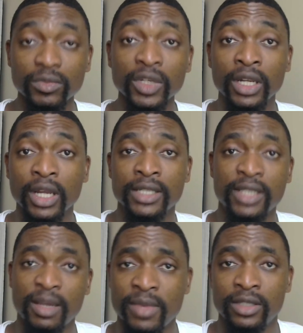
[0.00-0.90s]
There are
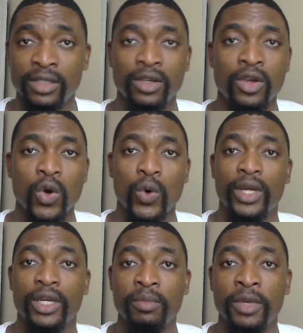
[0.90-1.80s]
some years where
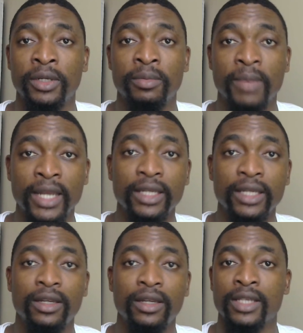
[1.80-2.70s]
he made money,
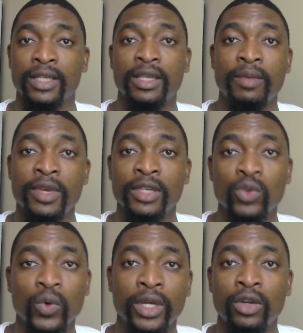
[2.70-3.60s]
there are some years
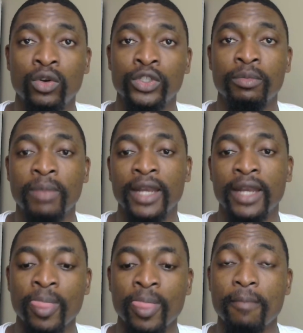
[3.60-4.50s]
where he lost money,
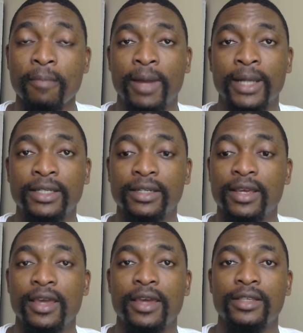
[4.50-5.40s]
but
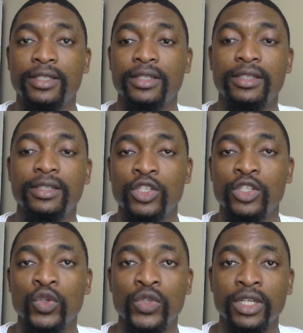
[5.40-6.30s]
since he's
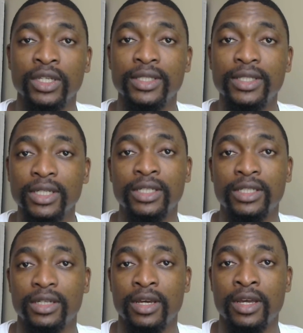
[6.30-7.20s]
using
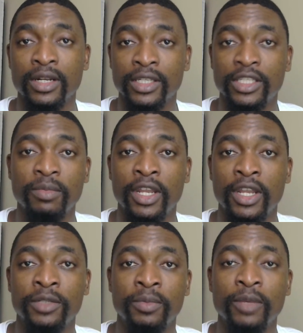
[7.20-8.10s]
strict uh, risk
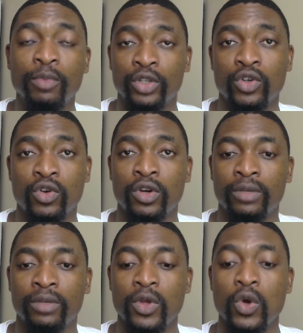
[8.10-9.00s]
management protocol,
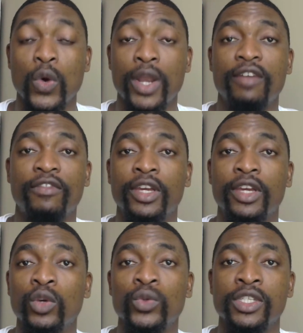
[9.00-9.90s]
whenever he
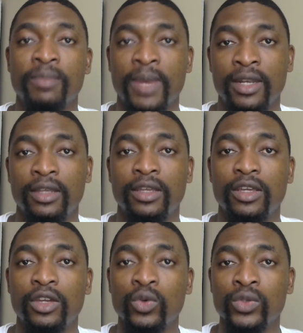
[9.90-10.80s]
loses money,
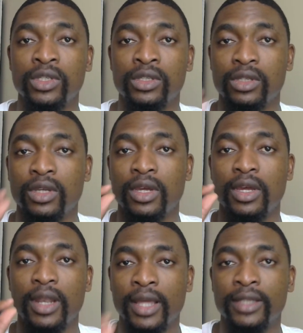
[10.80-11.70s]
he loses
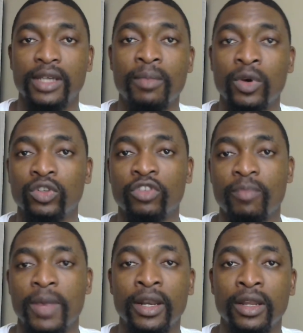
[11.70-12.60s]
less amount of
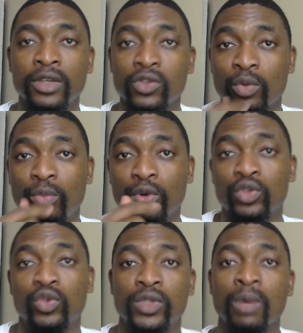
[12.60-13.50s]
money as opposed
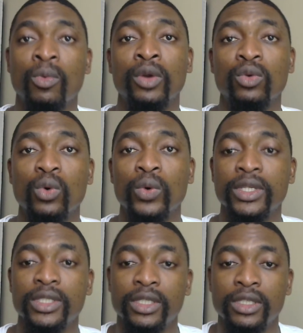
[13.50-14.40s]
to someone who will
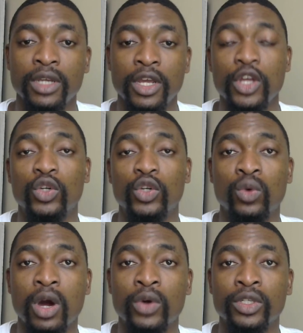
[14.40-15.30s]
sit
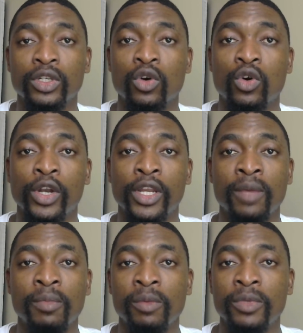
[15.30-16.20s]
throughout the whole year,
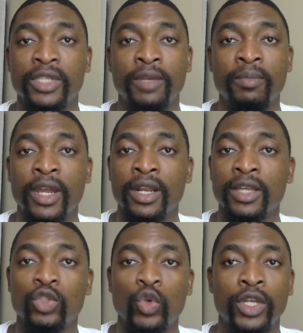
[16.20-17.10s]
maybe say
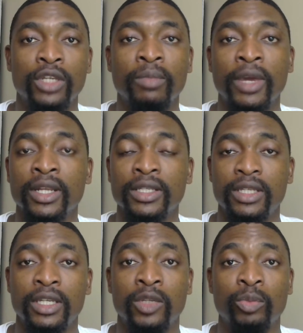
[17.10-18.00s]
minus twenty, minus
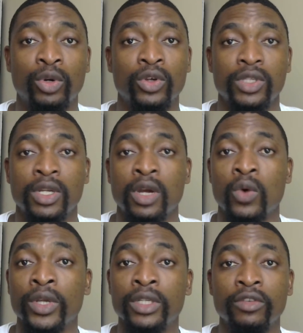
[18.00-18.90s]
thirty, because they are
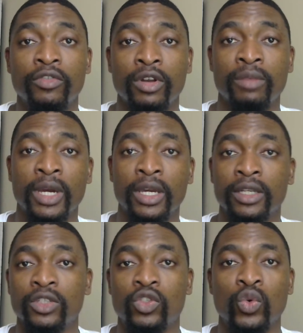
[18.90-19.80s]
waiting for the market
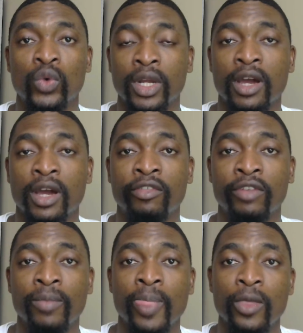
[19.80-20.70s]
to recover
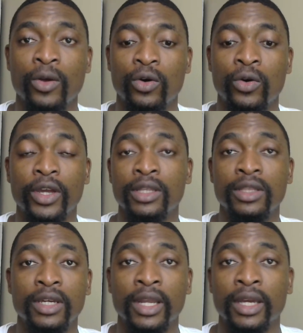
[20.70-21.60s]
or
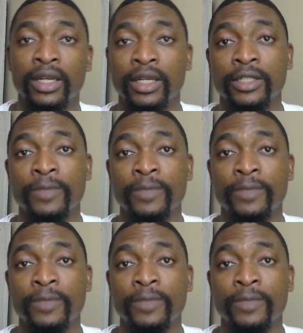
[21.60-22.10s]
anything like that.